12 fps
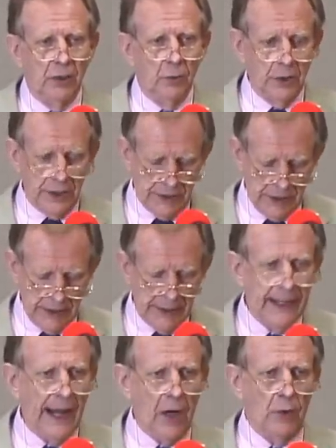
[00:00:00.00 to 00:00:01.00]
was in
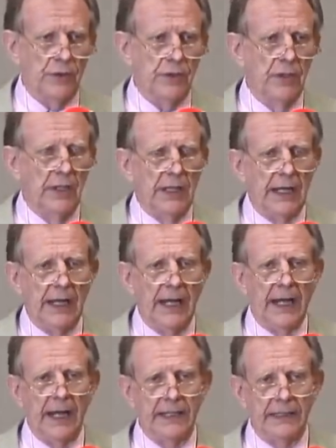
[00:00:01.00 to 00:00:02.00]
doubt
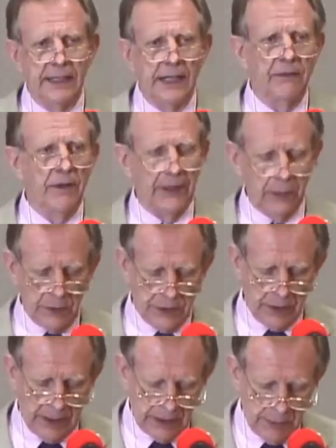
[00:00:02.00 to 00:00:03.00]
and everything was
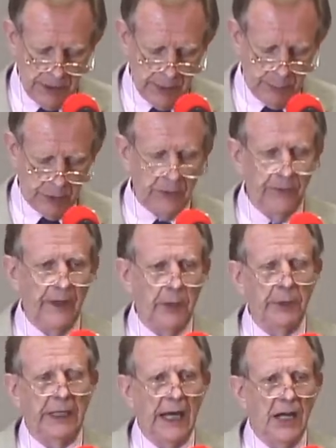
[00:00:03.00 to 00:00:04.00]
thought to be a pure
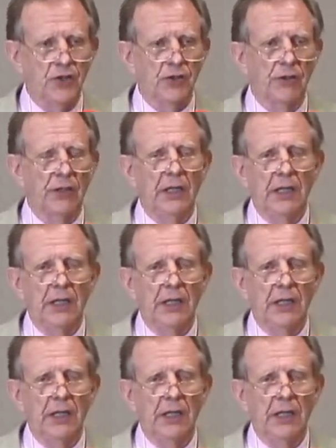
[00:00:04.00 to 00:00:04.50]
fabrication.